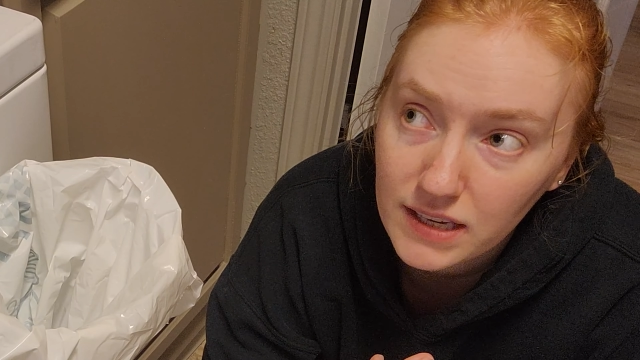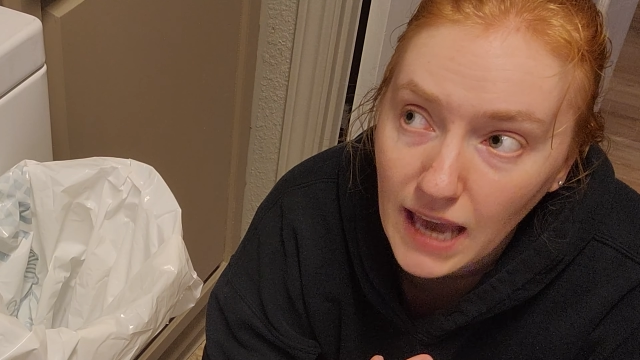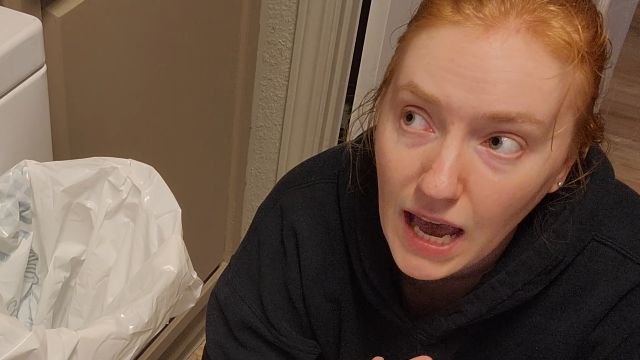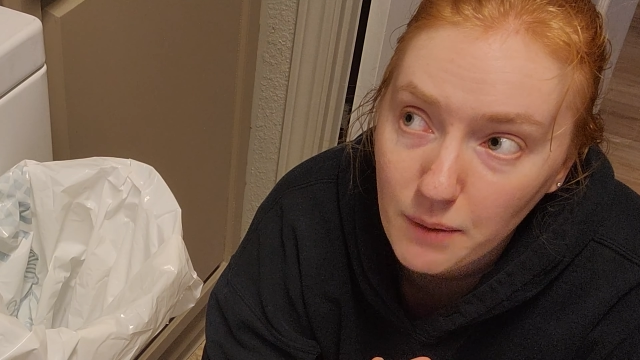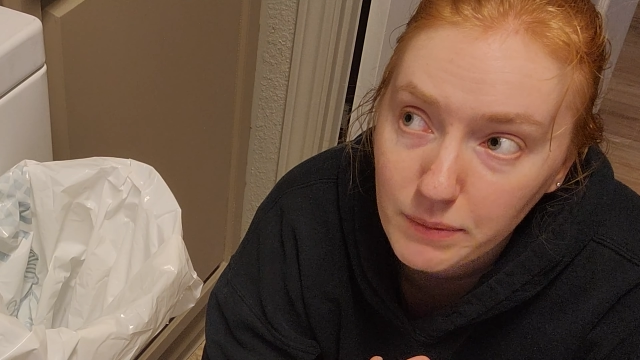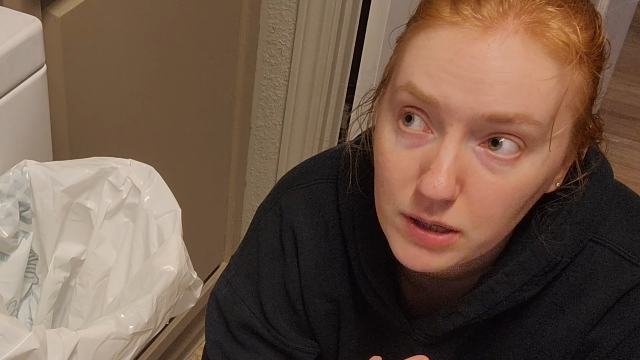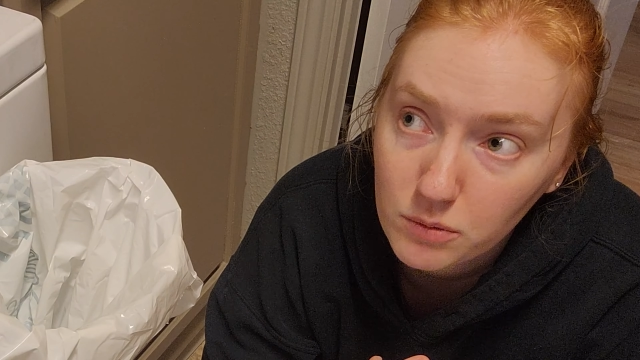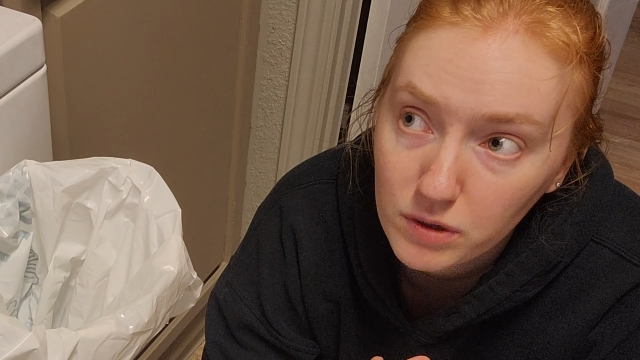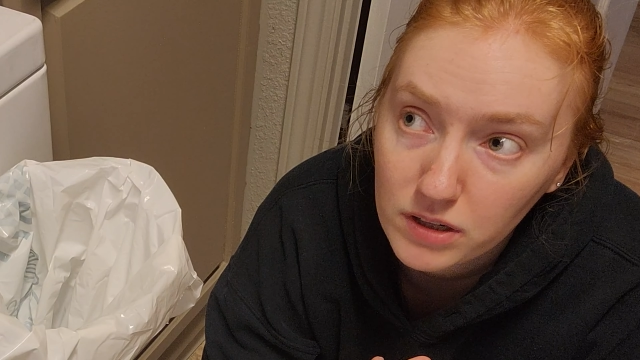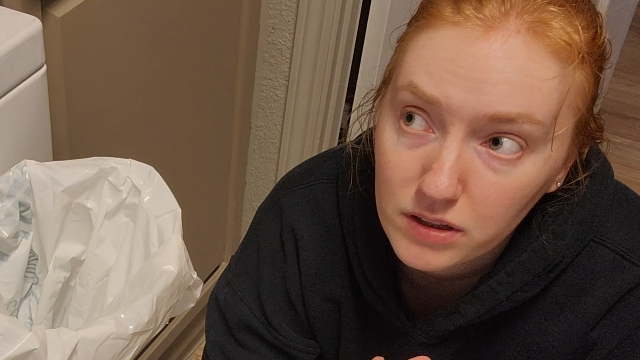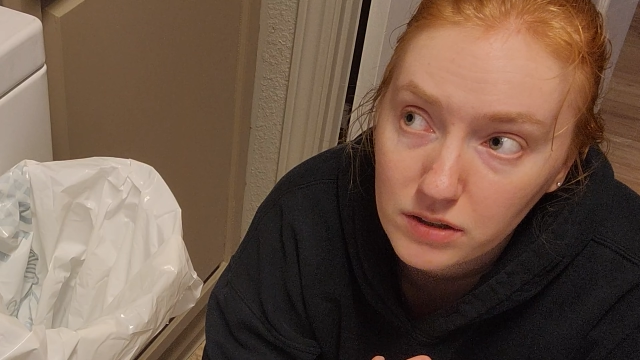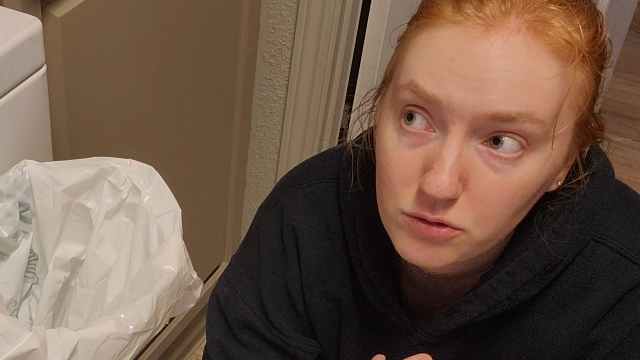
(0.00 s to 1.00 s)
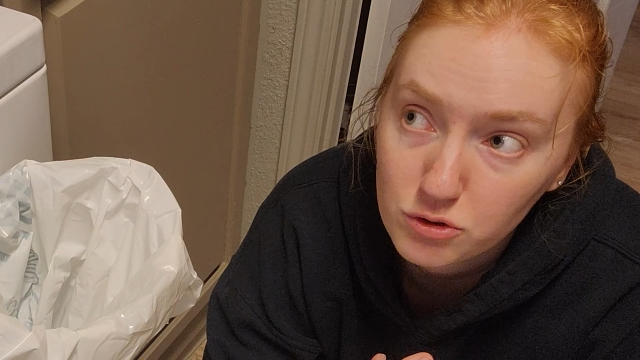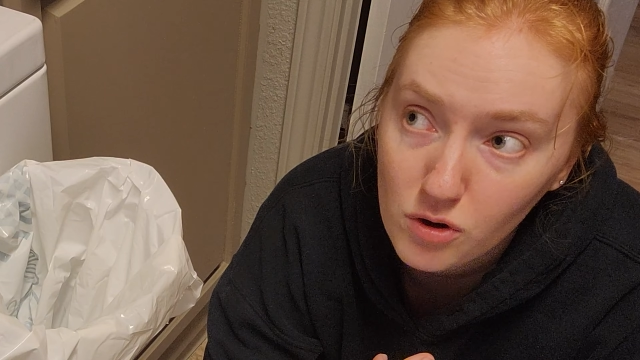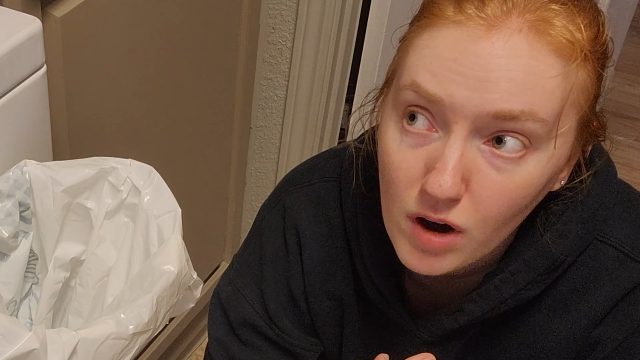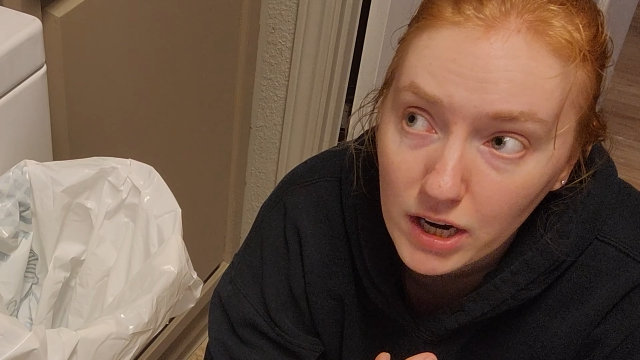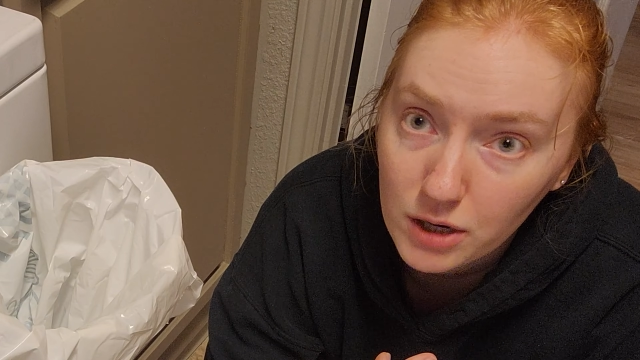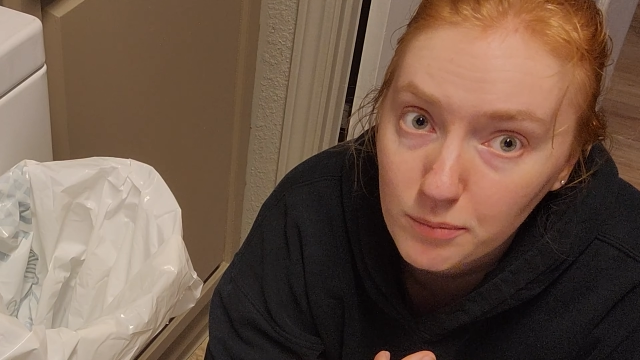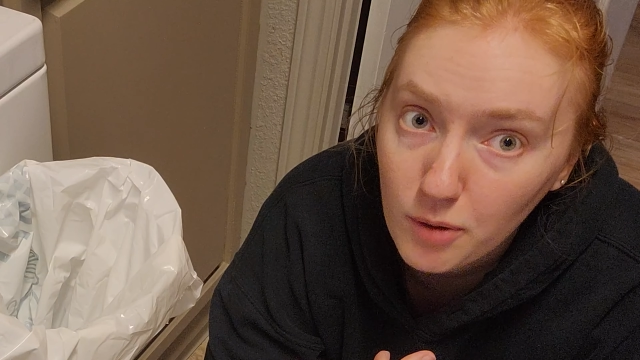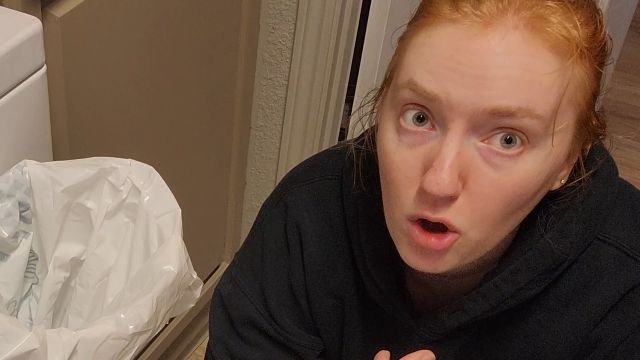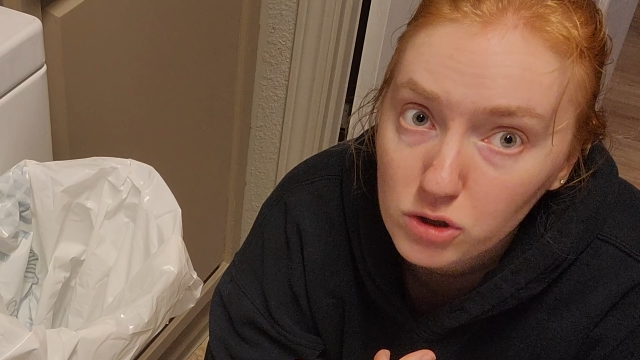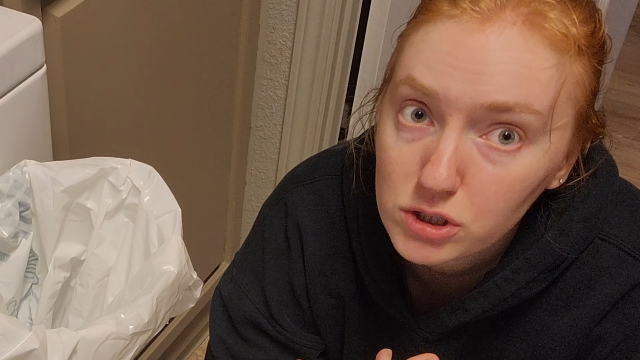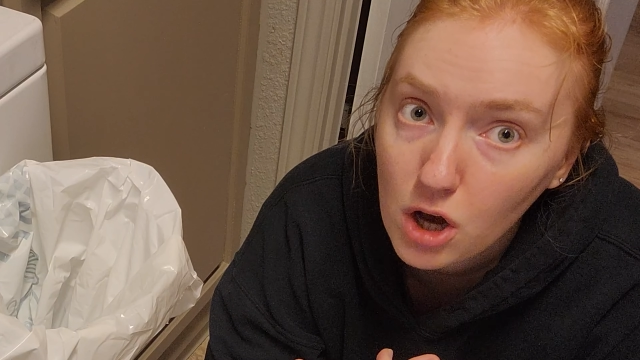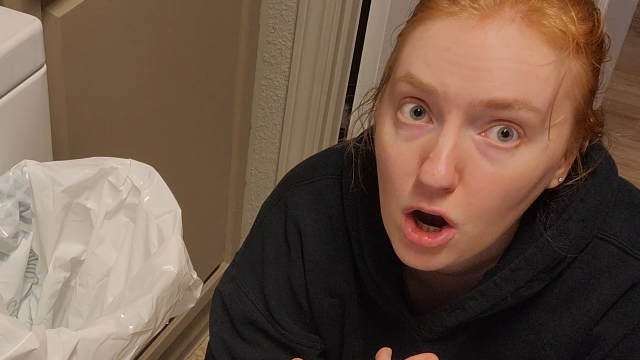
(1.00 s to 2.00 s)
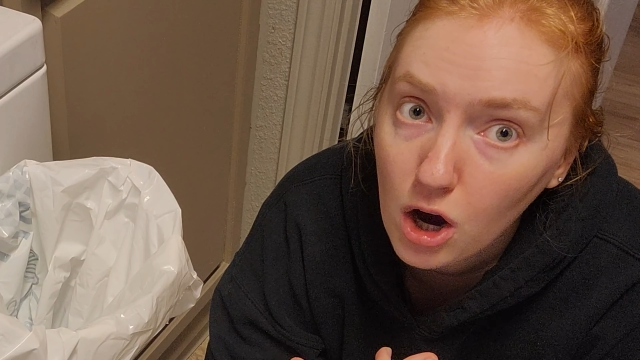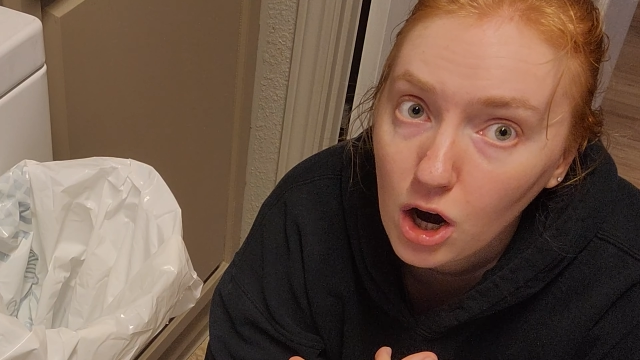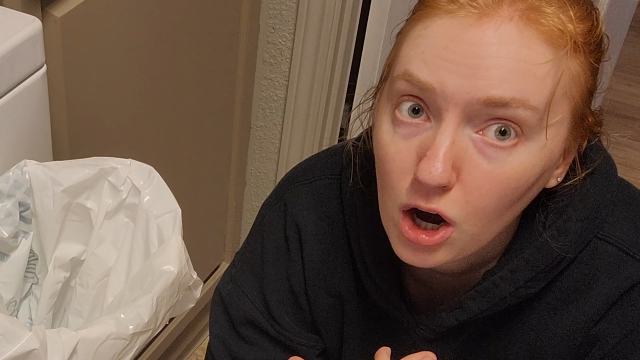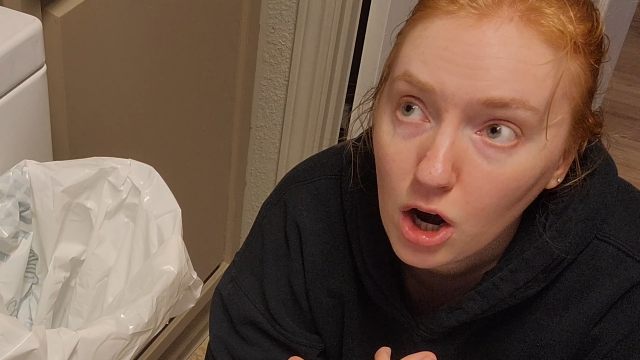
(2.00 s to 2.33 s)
cabinet where the dryer balls are?